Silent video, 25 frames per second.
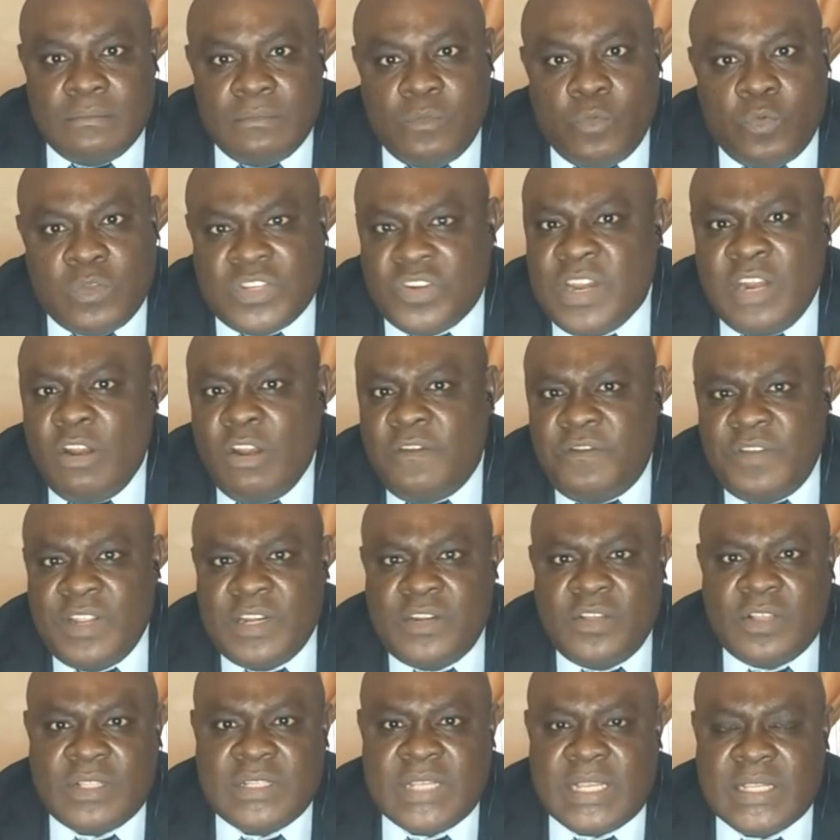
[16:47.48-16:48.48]
three lovely
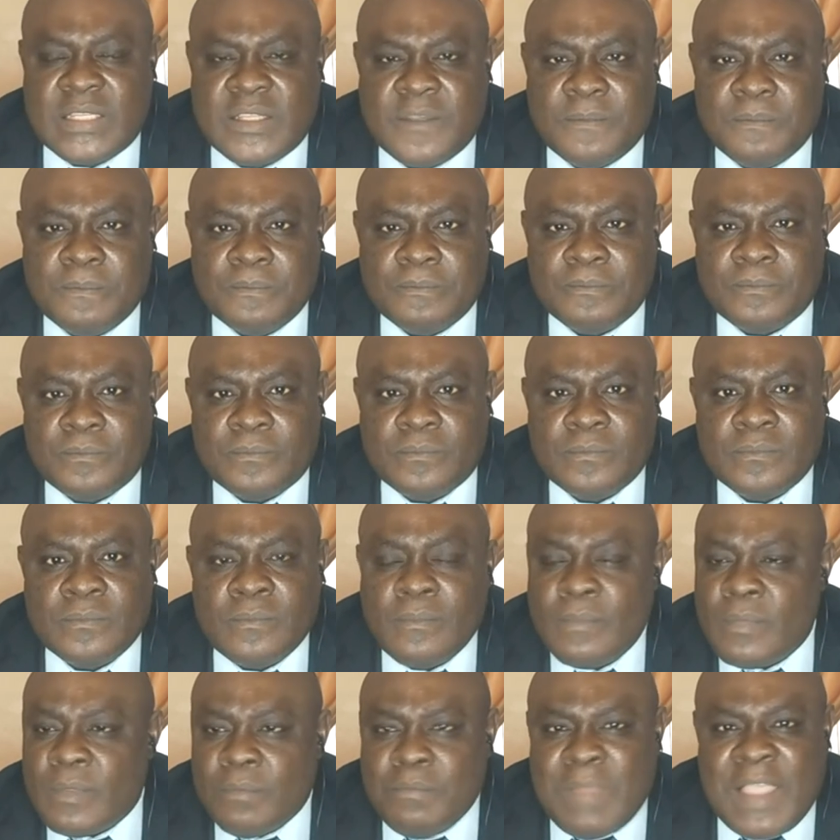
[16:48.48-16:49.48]
daughters.
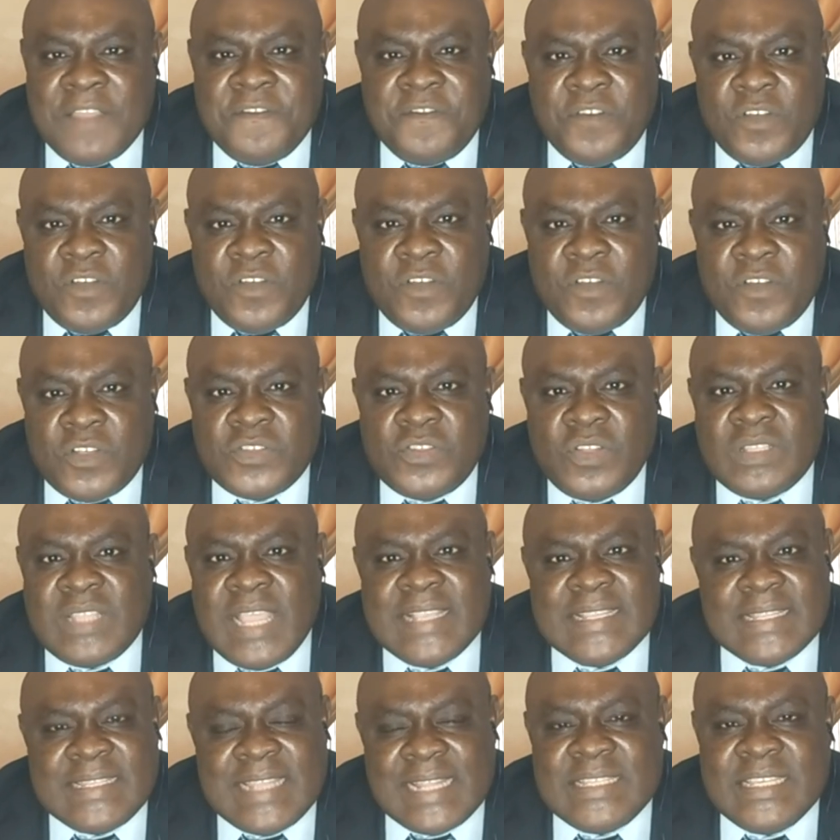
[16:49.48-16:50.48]
My first daughter
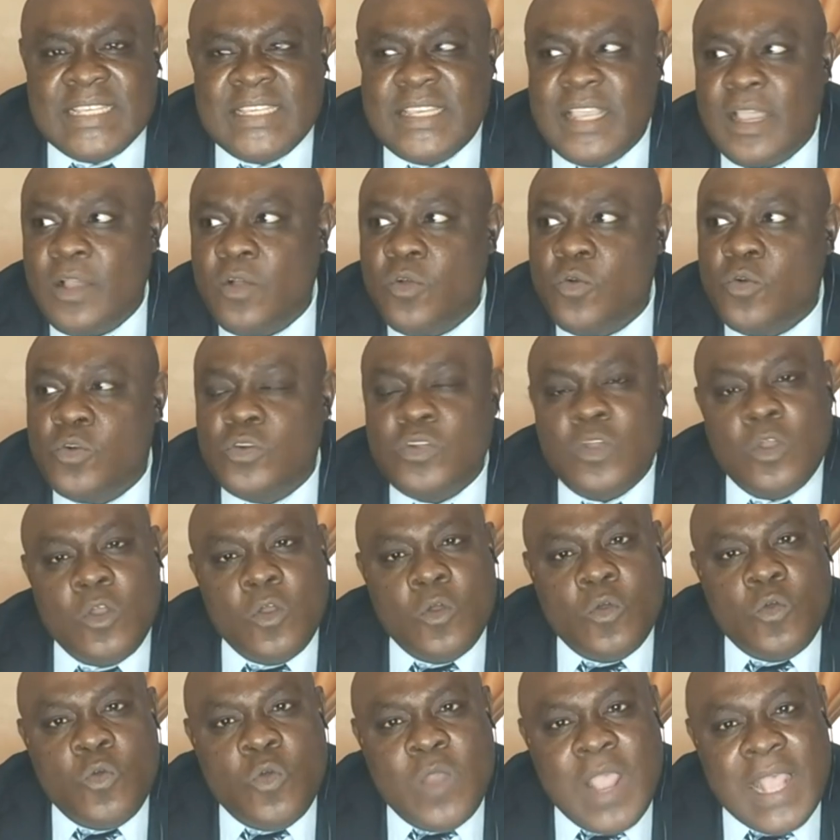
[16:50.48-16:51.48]
is a 13 year old
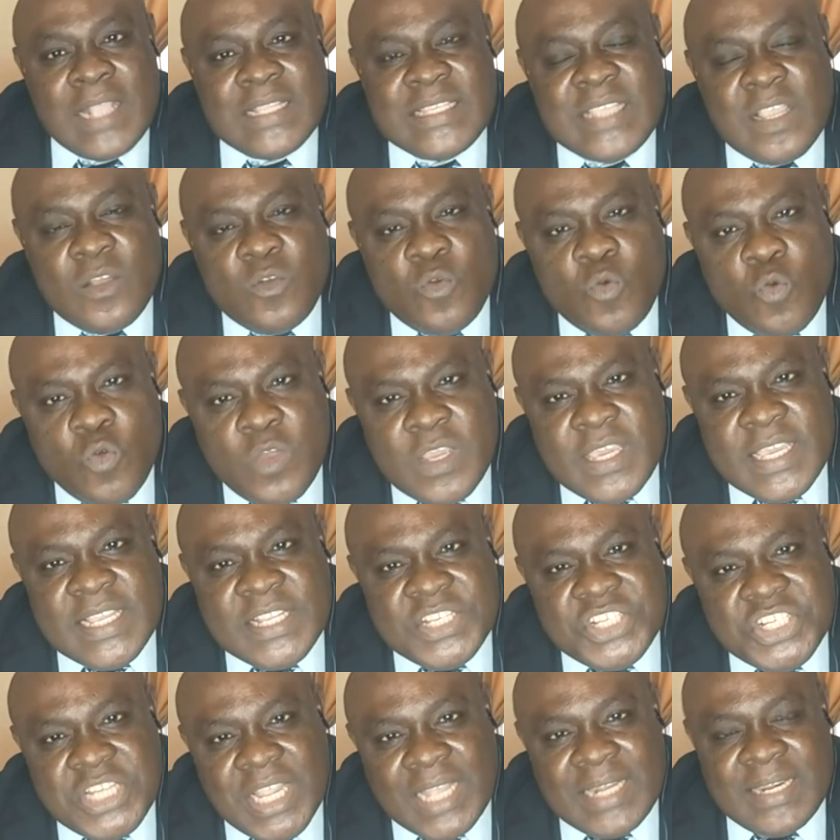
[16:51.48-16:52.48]
who has a
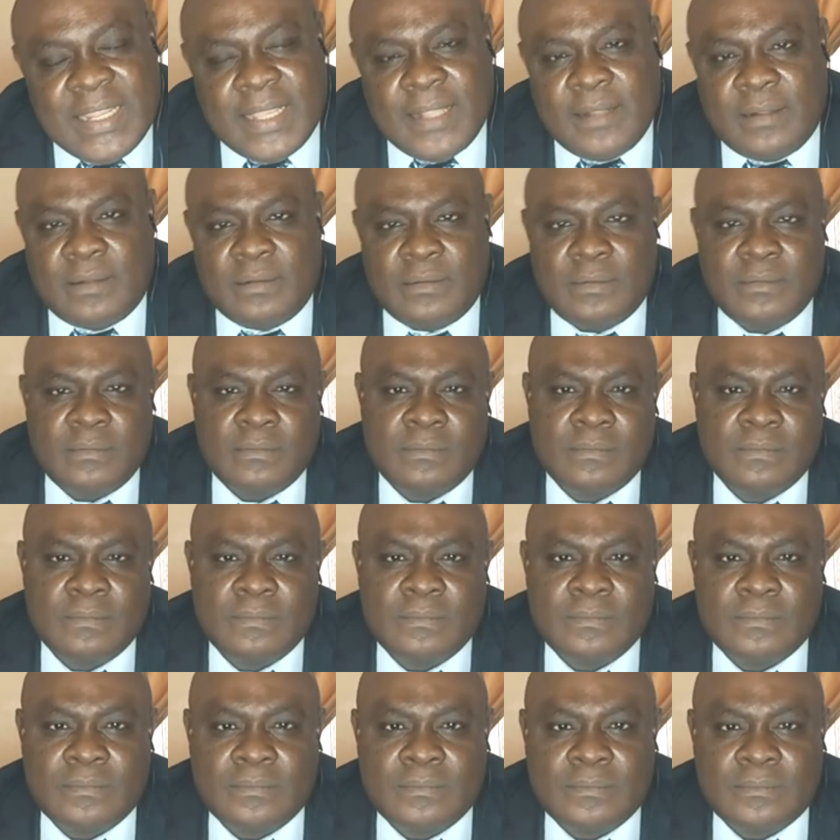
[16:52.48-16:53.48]
cooking channel.
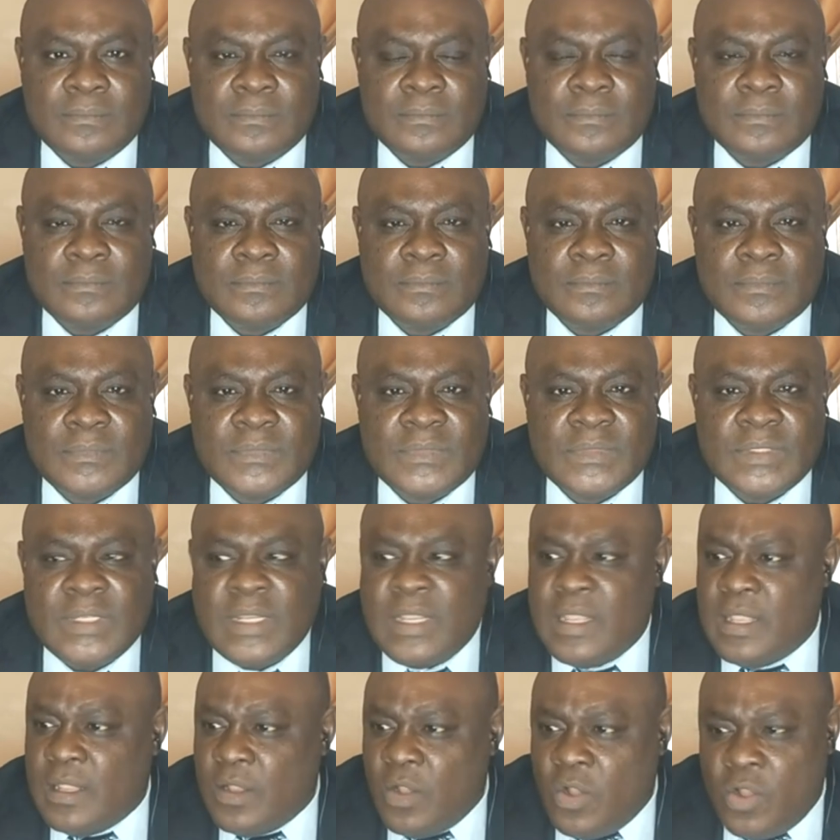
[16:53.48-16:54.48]
Yes.
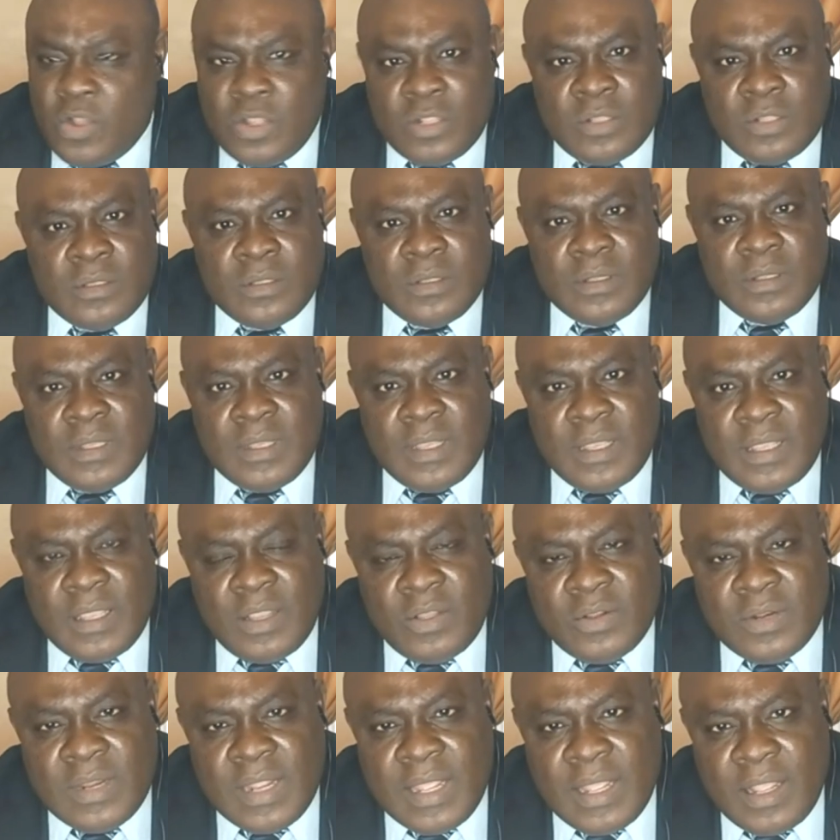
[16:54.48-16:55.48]
On
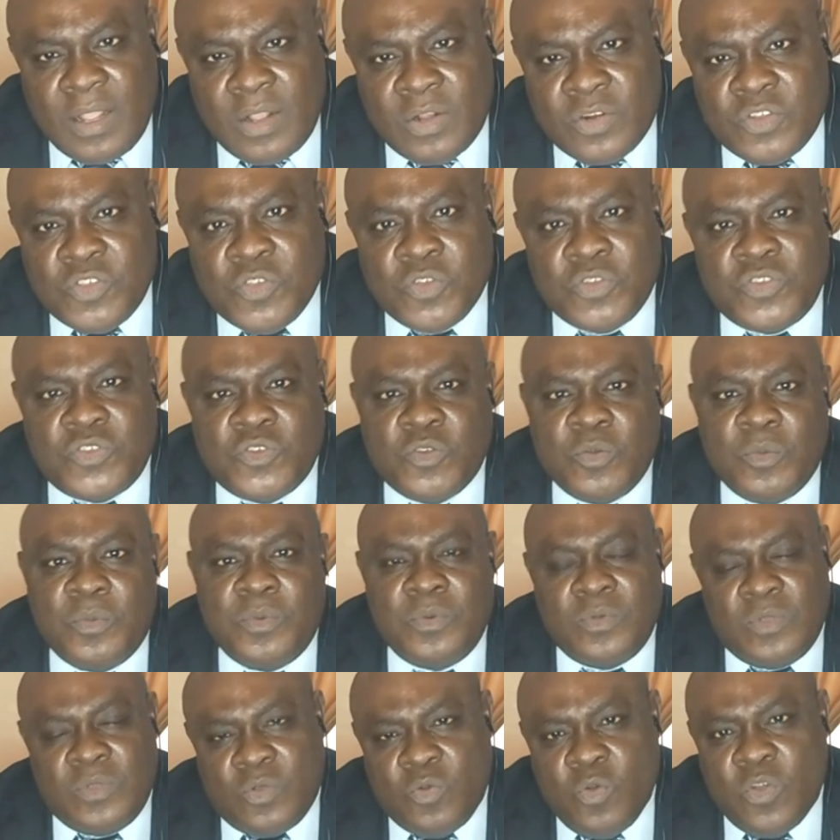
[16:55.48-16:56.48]
on uh, on YouTube. On
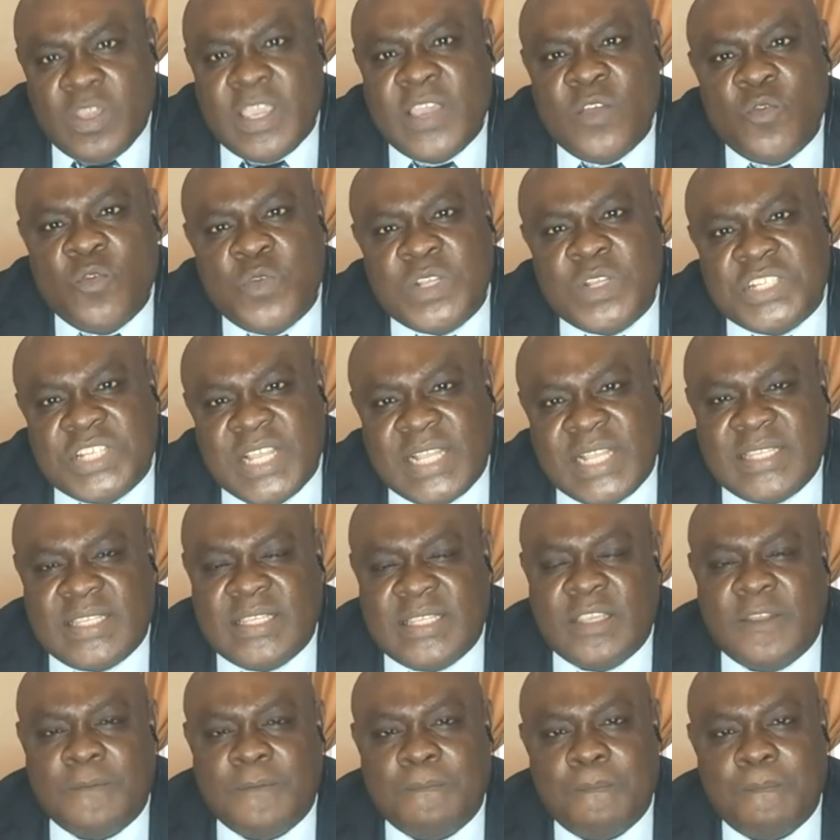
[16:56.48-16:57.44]
YouTube. Cooking yeah. with Jesse.